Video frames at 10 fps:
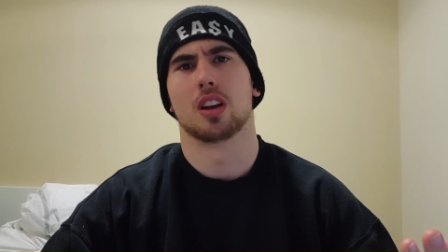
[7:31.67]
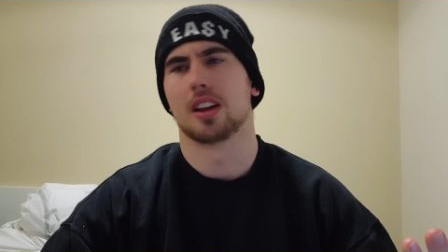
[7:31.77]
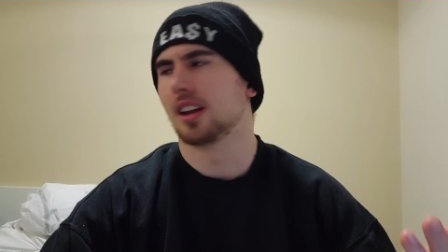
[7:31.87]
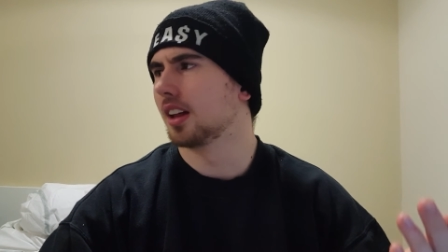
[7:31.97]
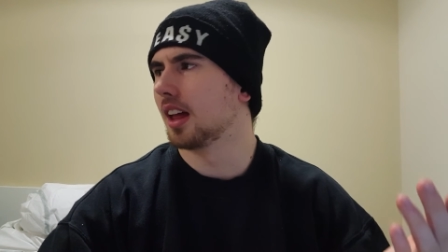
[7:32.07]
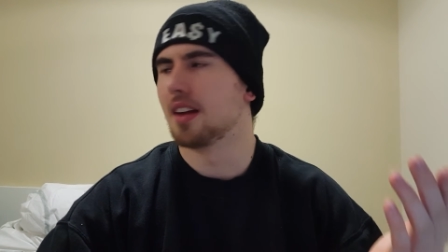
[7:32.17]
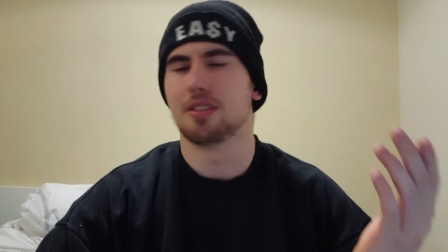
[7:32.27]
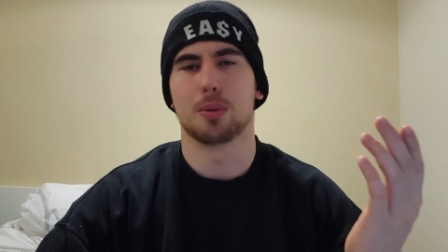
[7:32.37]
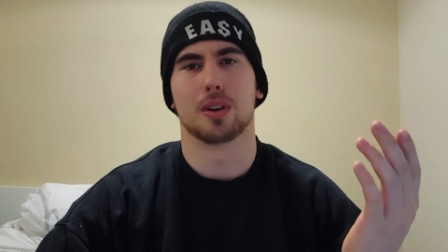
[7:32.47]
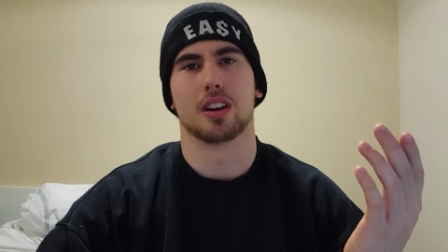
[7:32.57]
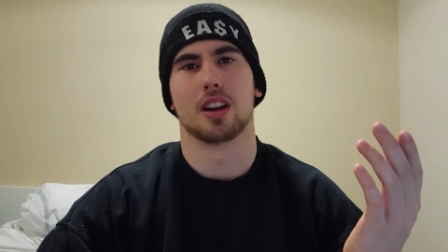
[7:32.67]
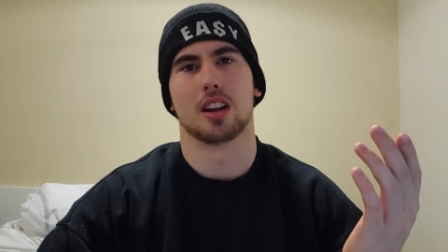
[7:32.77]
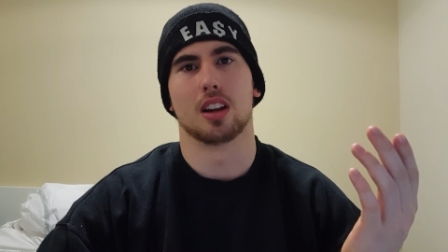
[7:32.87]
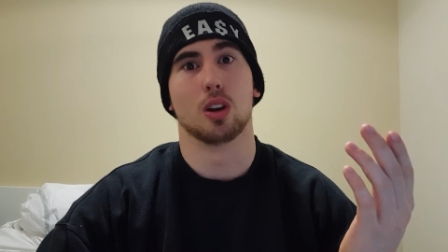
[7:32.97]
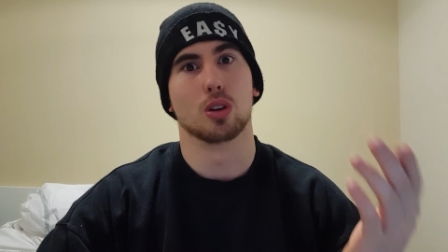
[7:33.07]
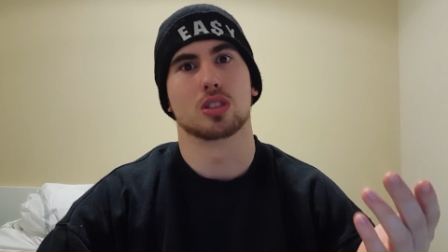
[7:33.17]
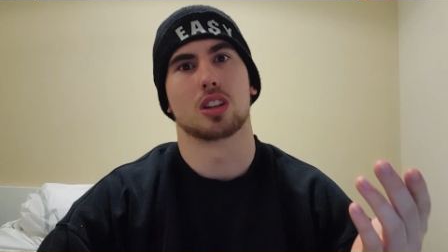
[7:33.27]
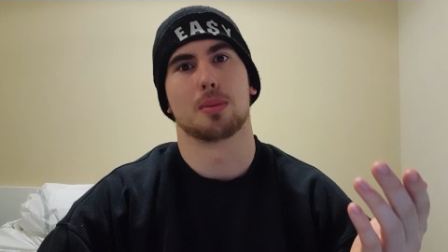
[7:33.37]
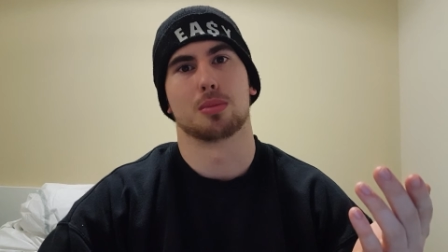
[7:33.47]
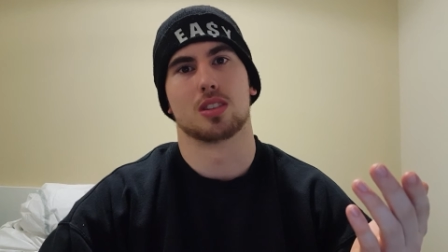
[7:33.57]
Like, everyone looks
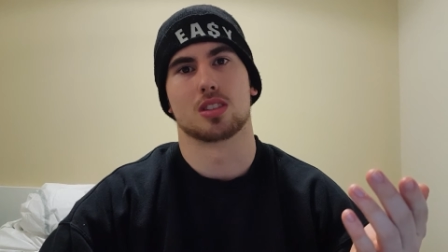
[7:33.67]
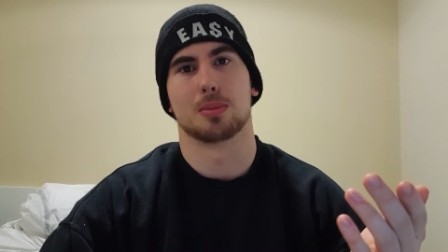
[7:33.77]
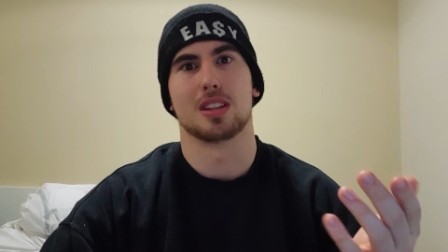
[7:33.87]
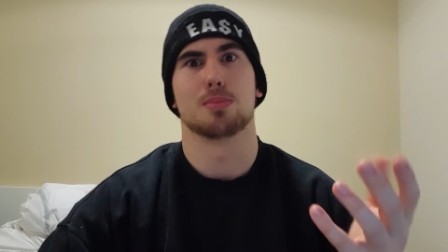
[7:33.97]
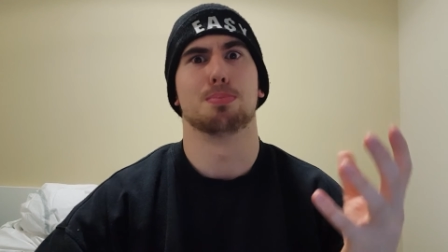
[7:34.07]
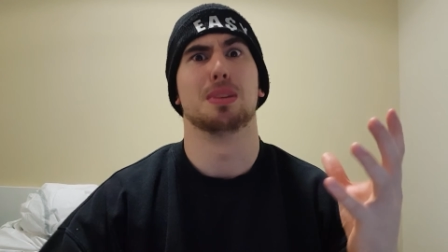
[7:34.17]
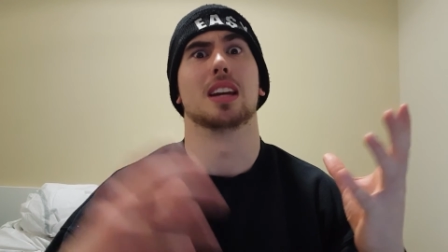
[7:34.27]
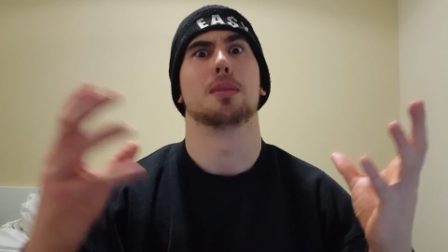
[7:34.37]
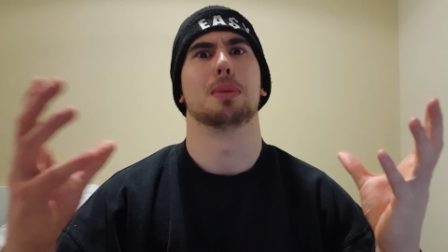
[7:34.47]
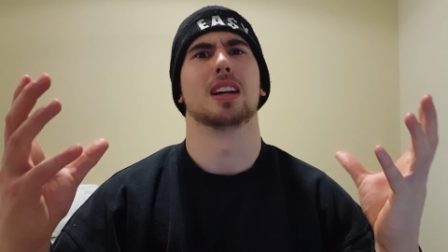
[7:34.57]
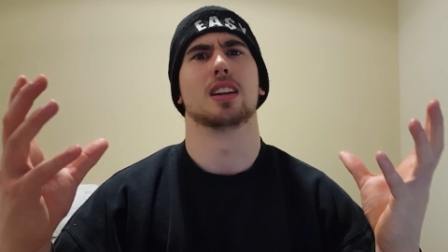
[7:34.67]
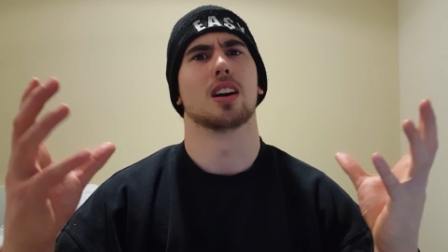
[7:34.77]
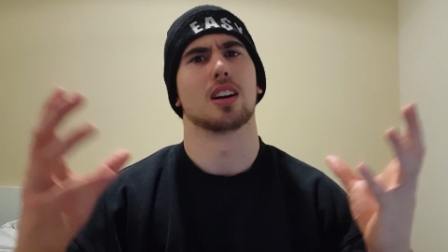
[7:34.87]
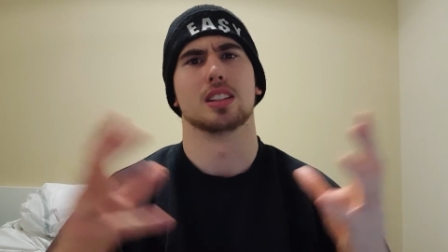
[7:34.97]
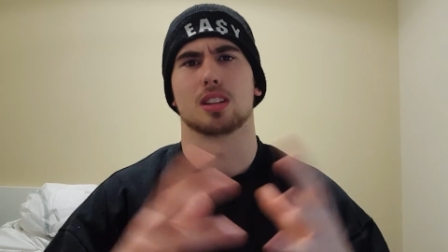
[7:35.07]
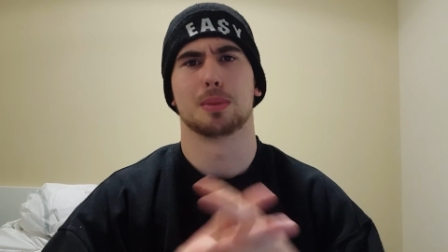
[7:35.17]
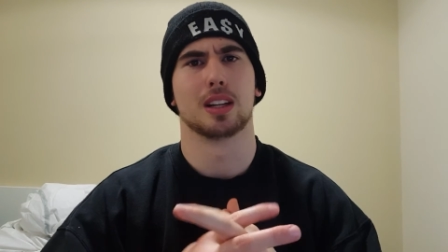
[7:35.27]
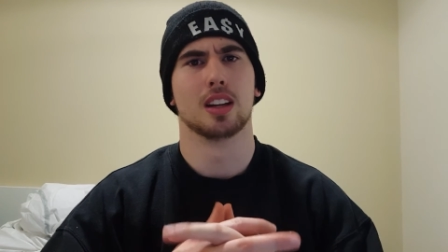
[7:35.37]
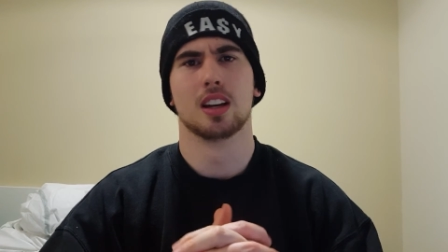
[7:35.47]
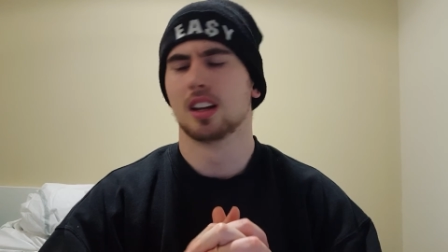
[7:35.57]
up to some of these big, big guys. I
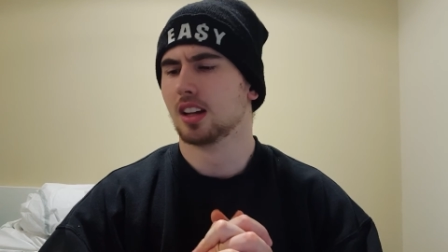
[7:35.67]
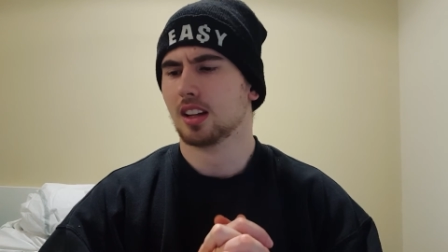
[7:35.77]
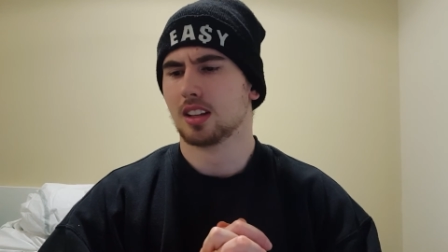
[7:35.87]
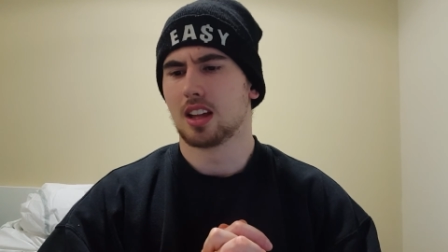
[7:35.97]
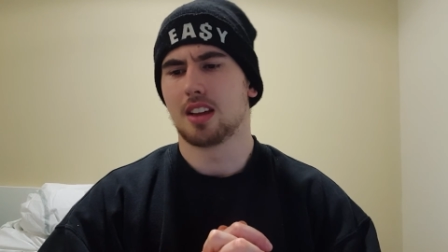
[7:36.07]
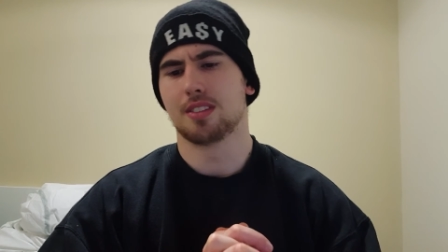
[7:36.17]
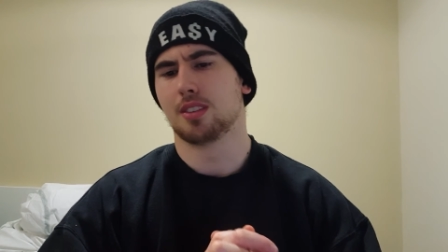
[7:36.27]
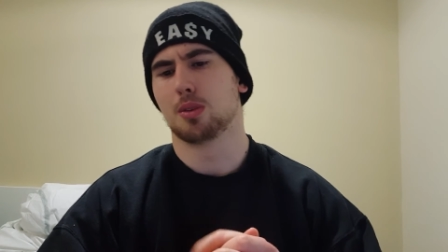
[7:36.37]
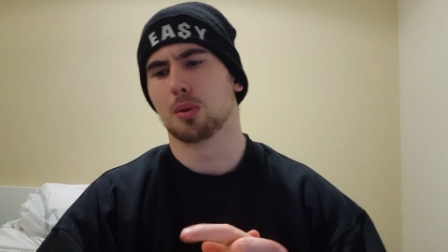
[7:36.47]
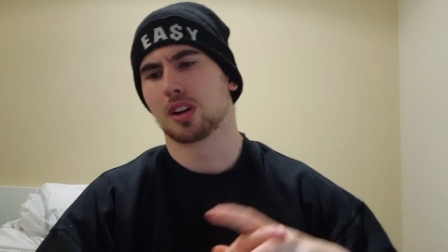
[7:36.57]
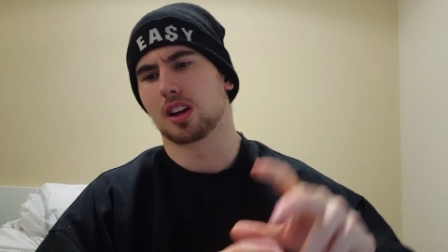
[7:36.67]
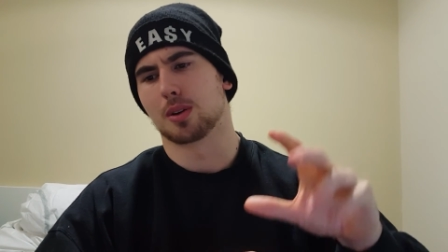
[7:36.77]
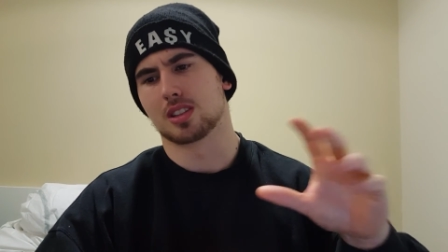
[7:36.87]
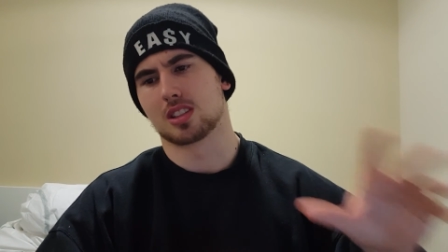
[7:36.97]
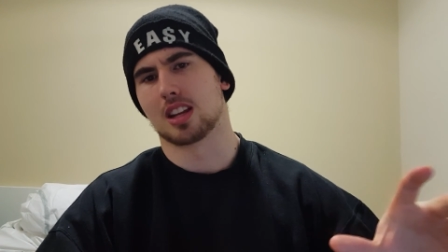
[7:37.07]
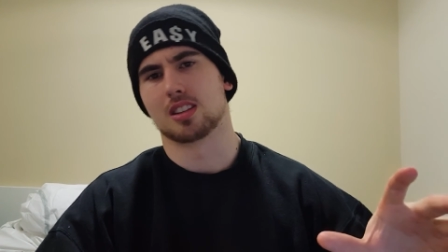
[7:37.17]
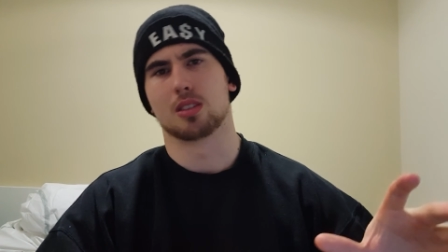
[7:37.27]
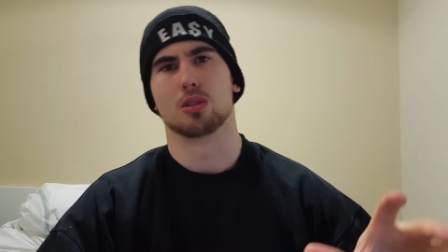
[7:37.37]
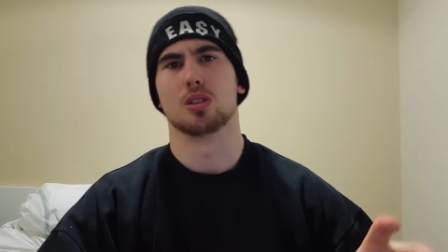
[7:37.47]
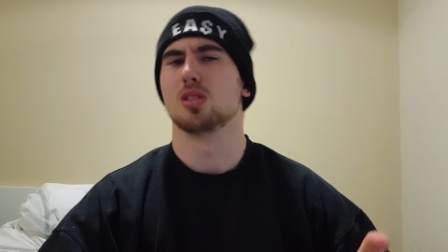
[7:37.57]
mean, even if you want to go
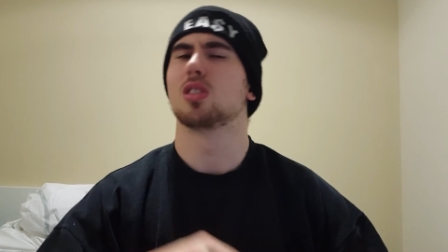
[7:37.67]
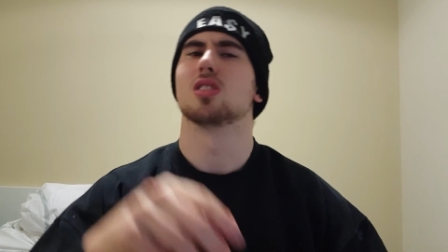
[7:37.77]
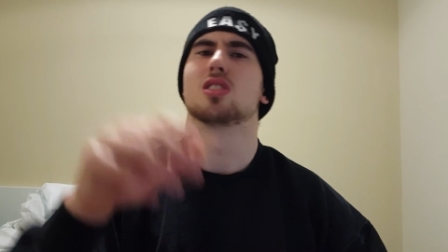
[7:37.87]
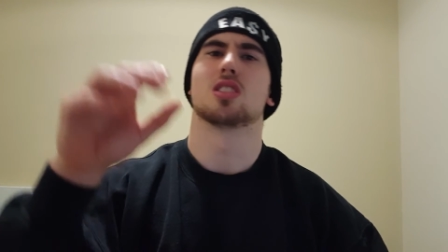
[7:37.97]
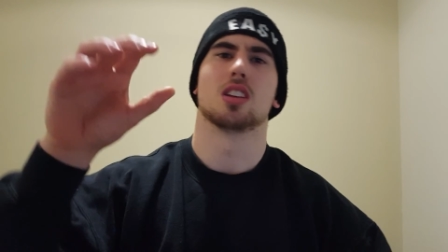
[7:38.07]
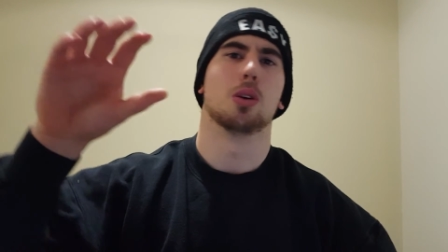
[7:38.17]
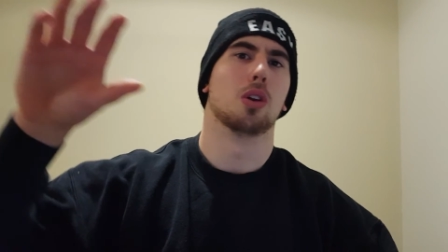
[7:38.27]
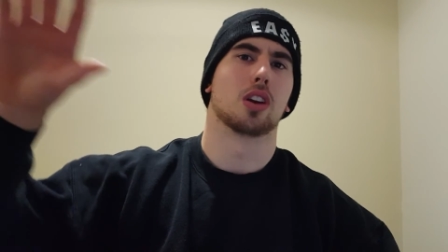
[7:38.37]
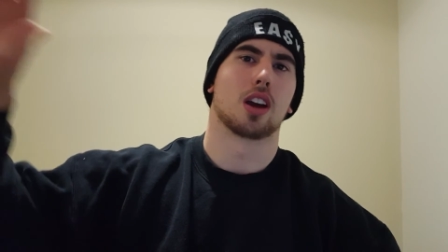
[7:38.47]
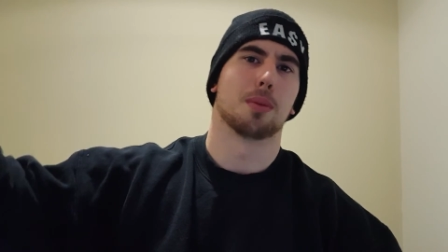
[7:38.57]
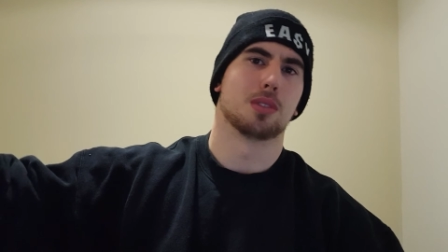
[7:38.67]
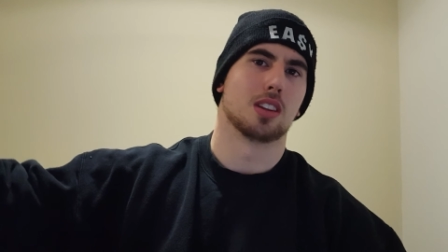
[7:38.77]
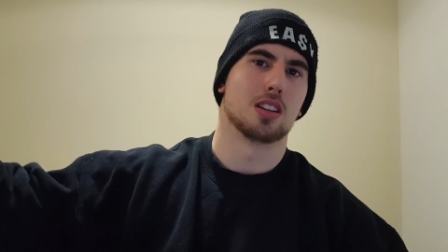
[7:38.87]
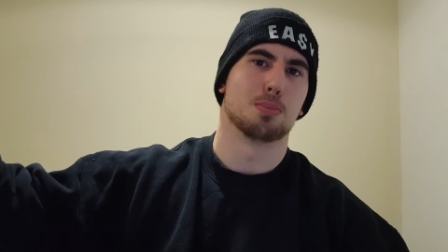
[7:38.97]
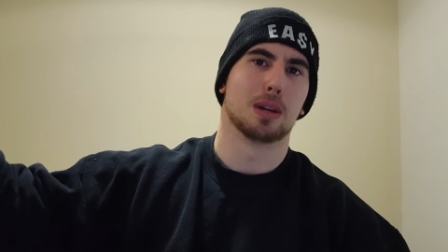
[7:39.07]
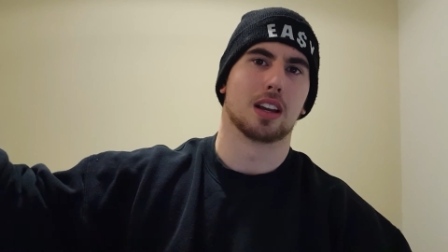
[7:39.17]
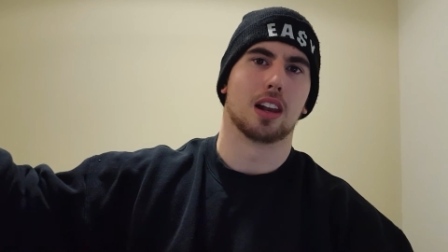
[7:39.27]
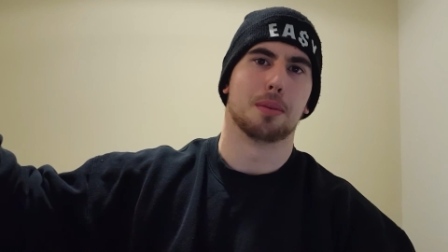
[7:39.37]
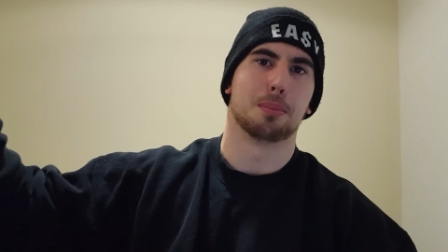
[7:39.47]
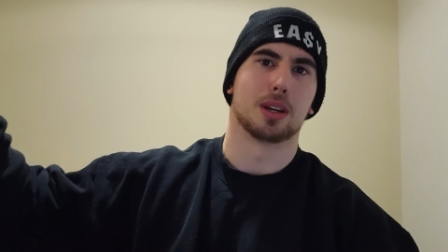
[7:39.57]
aesthetic route, you can still look up to these big
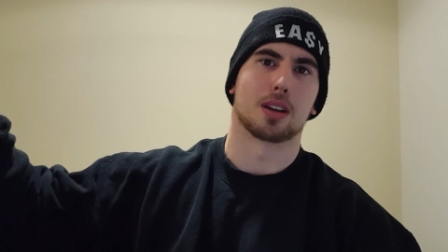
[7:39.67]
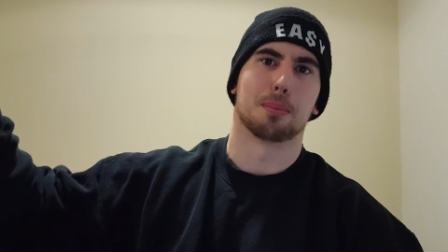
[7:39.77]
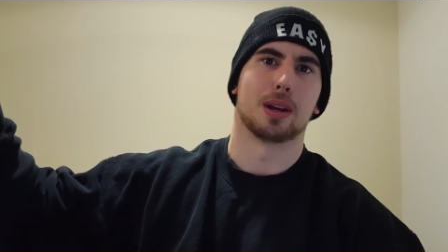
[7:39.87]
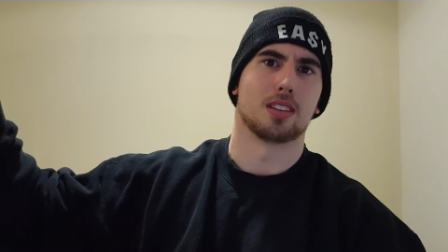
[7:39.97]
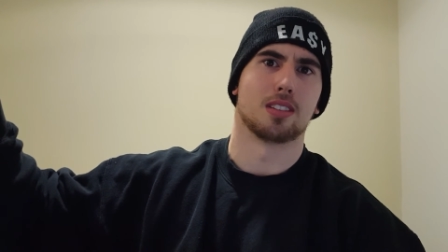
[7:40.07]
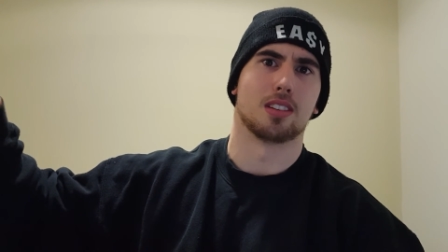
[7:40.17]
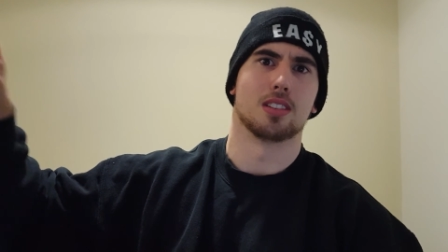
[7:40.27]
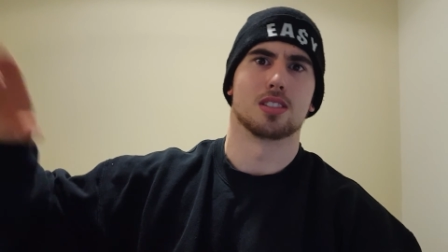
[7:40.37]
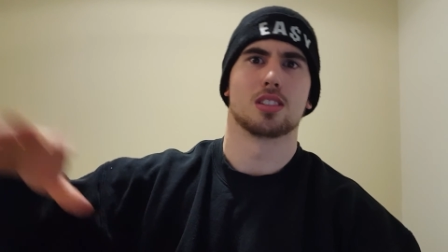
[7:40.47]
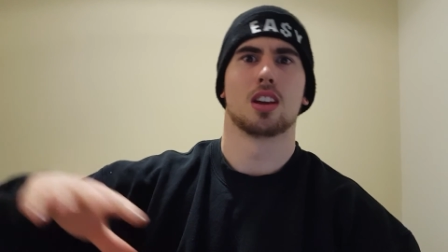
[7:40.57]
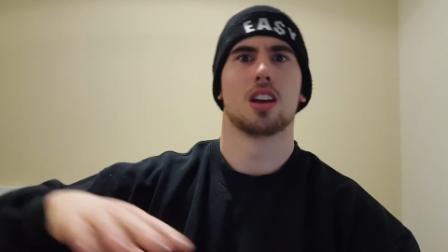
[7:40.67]
Olympia competitors